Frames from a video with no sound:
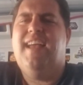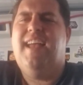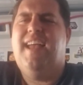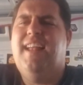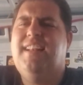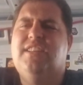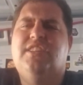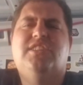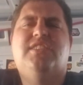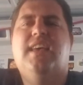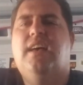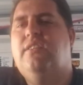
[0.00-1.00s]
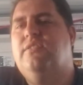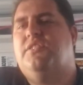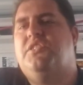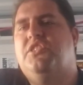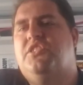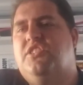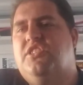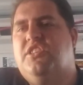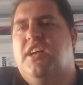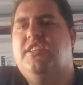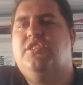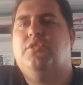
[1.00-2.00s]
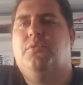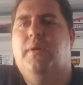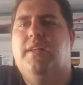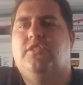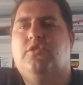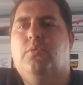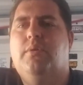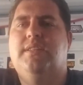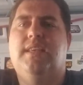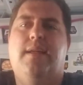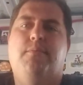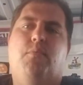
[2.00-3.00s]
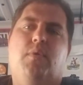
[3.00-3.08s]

and it just tells such great stories and